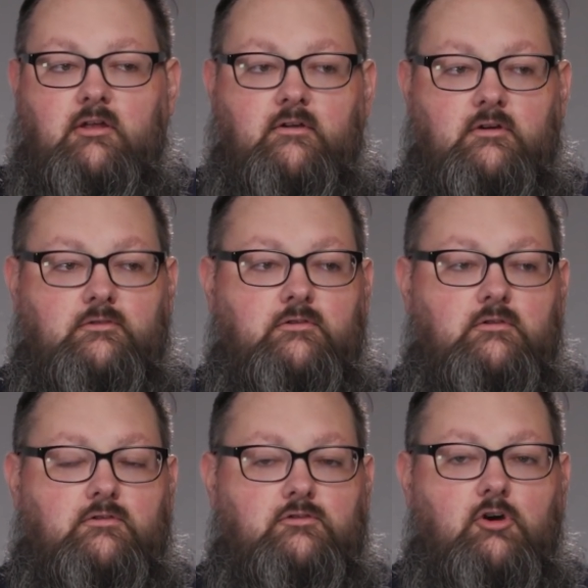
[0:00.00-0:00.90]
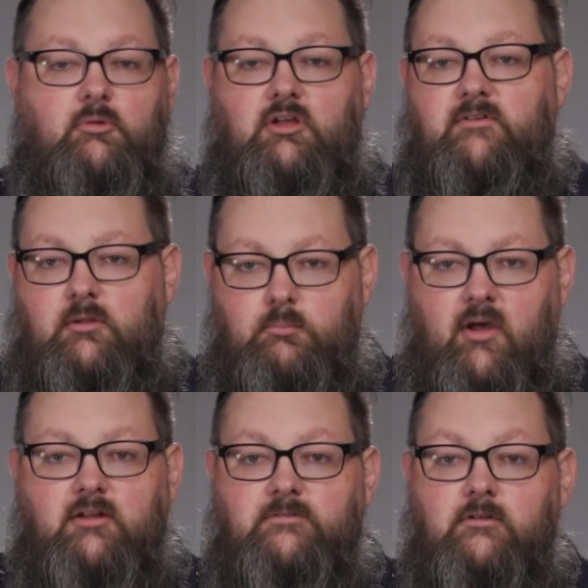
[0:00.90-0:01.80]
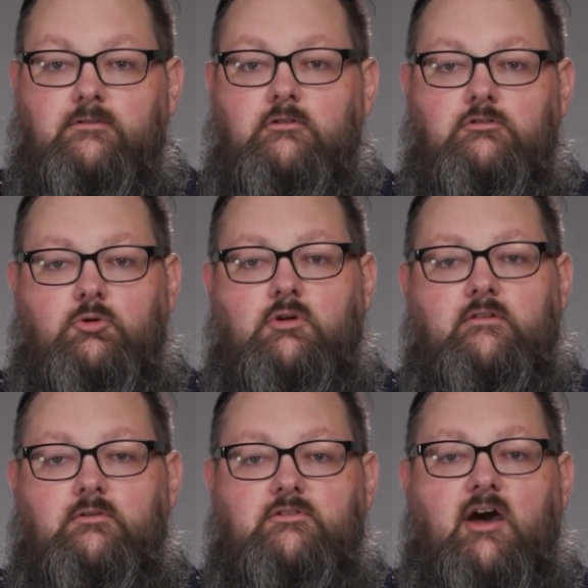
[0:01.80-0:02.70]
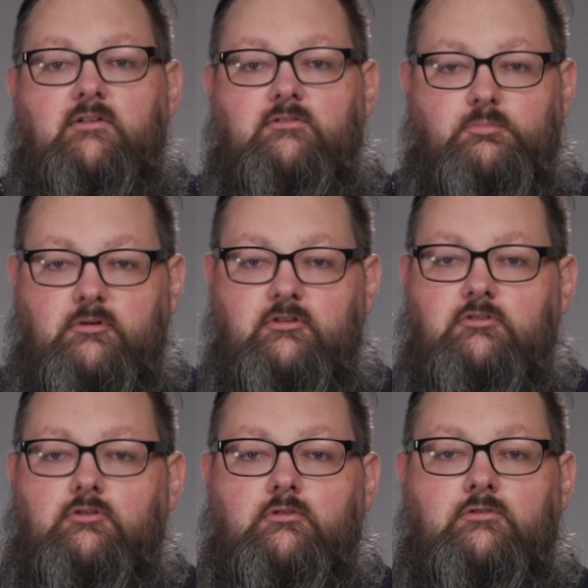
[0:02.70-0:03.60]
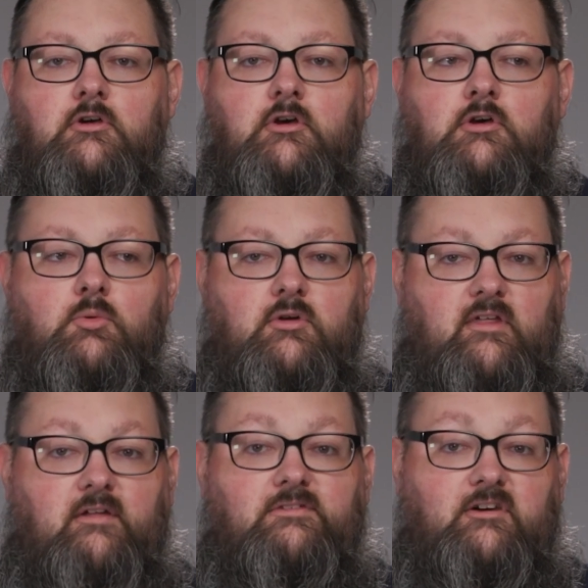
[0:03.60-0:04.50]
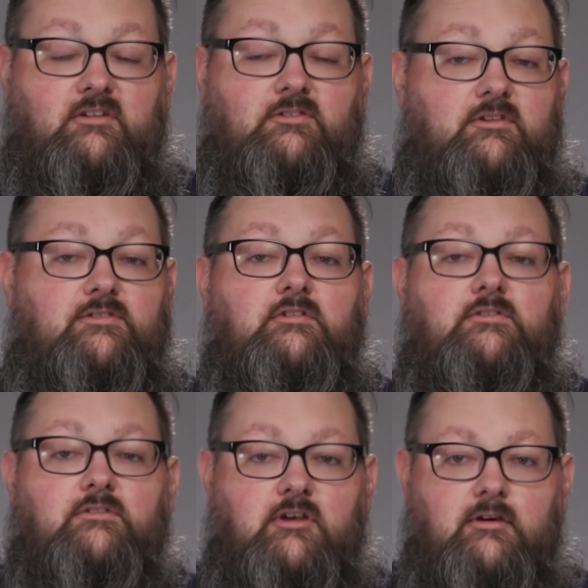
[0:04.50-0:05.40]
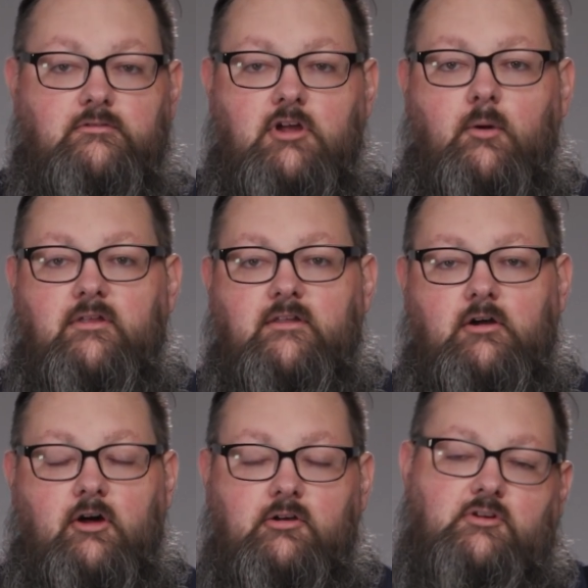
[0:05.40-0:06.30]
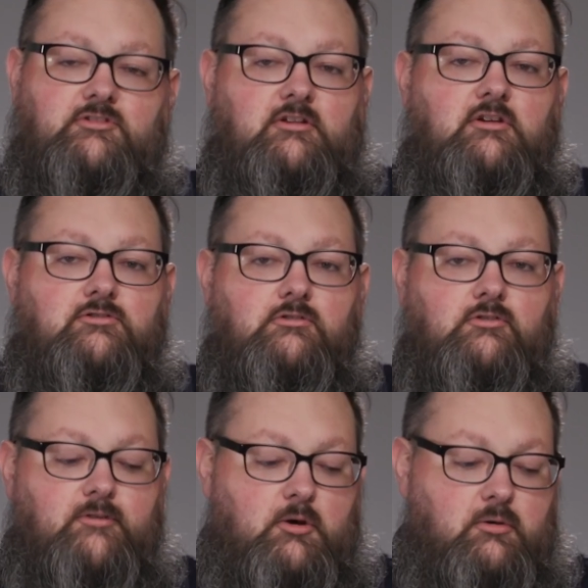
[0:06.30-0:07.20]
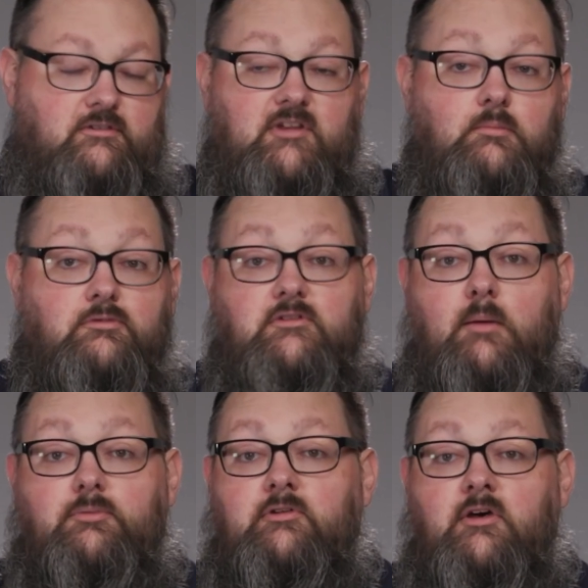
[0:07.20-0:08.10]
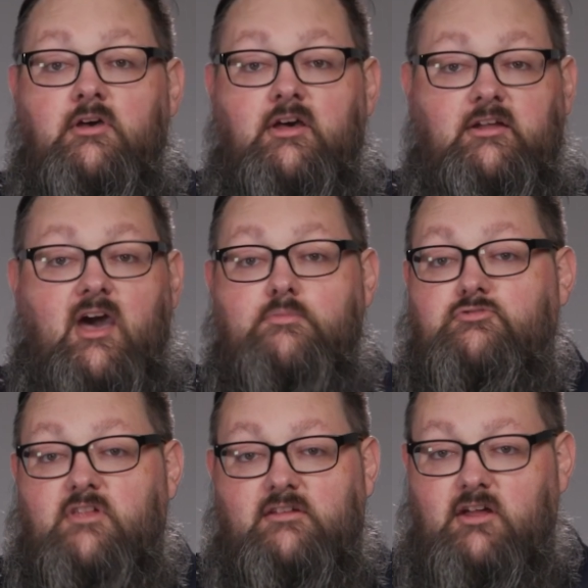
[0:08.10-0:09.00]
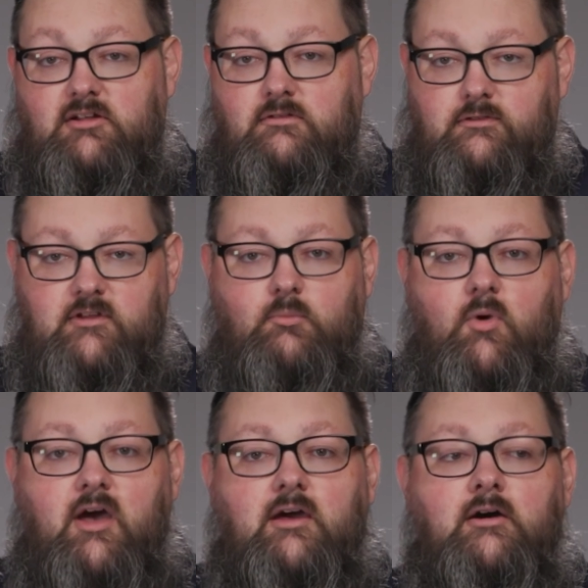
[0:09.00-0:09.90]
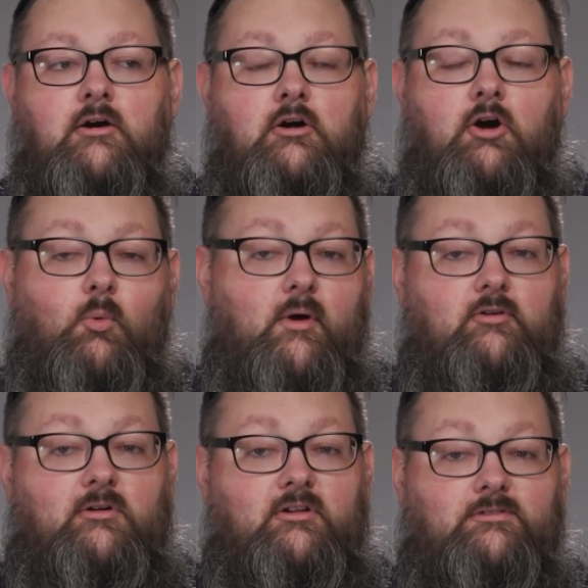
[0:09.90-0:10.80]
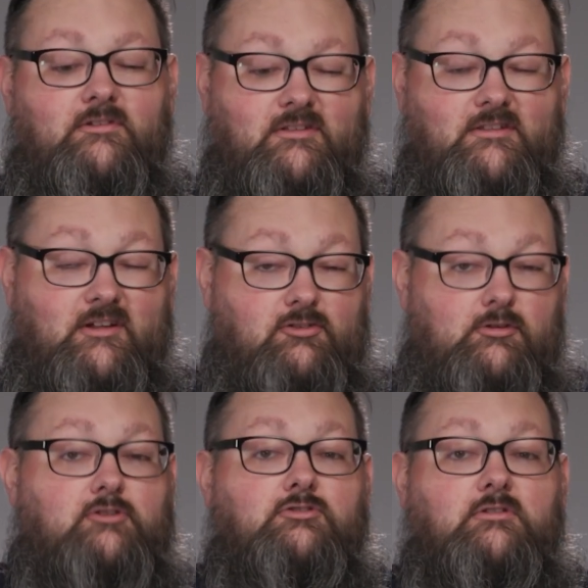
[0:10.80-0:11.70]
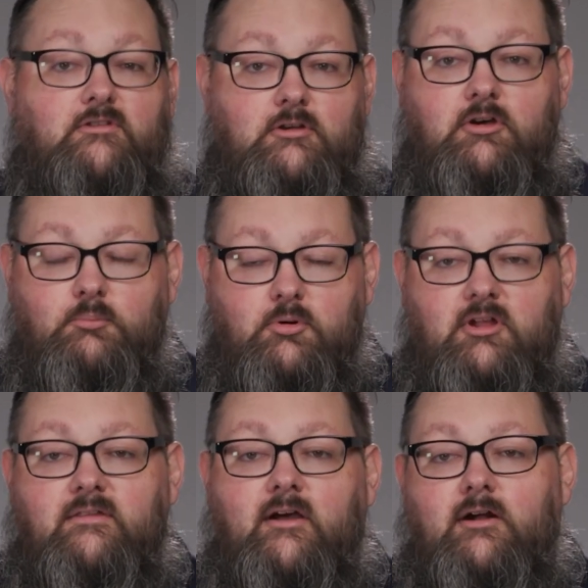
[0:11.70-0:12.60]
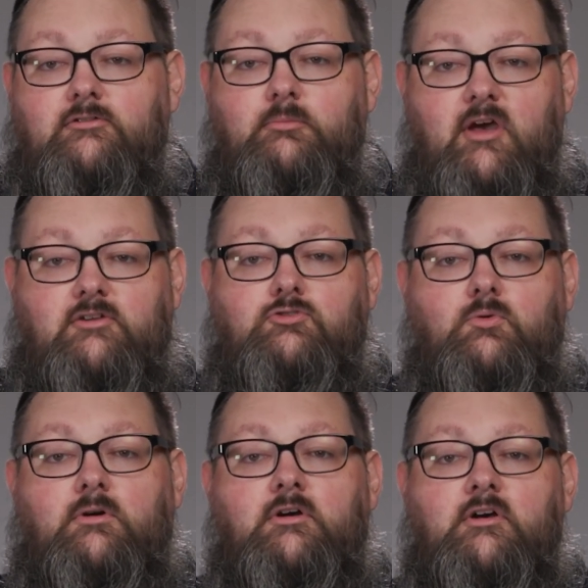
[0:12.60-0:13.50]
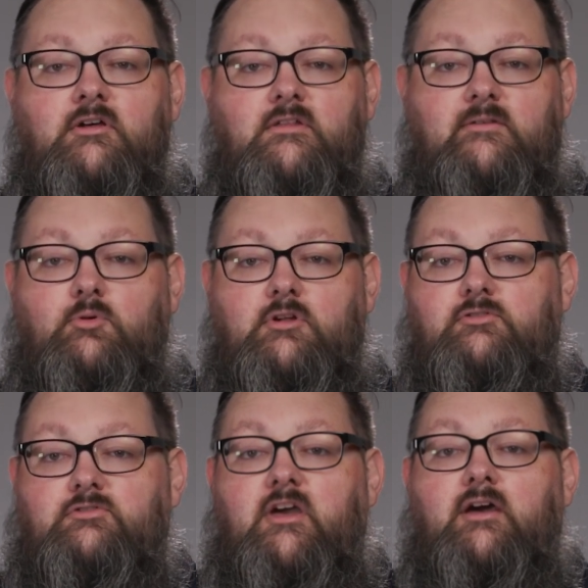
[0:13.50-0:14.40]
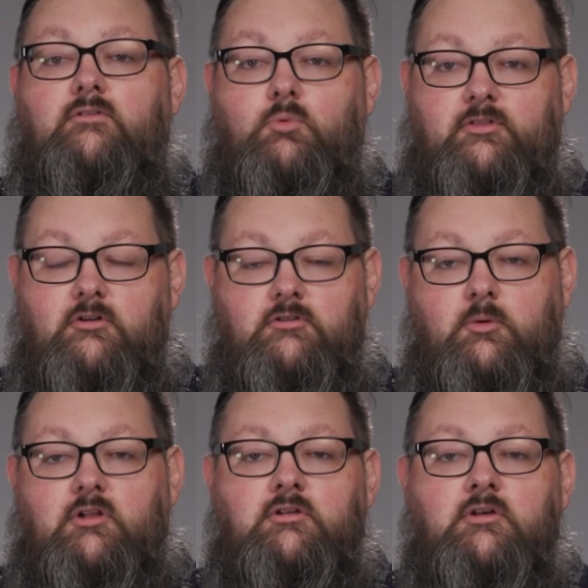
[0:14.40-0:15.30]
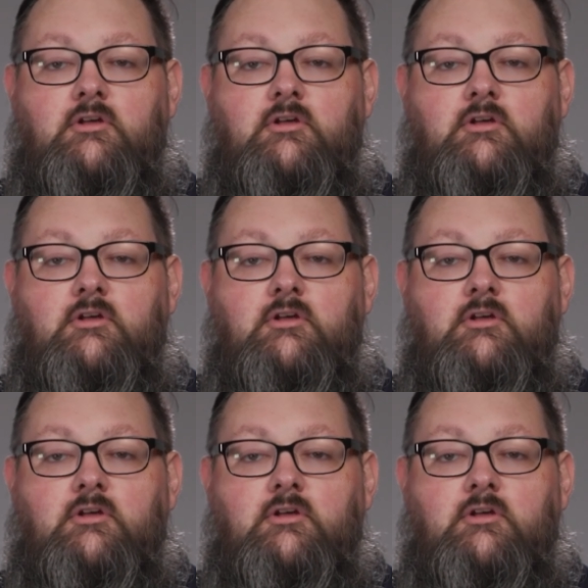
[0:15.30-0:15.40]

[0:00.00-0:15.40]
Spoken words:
There's so many benefits to doing those kinds of procedures, whether that's the consistency of knowing that all of your technicians are following the same steps and capturing that data in the same way, or whether it's the instructions that you can put in there to make sure that everyone understands what they're doing,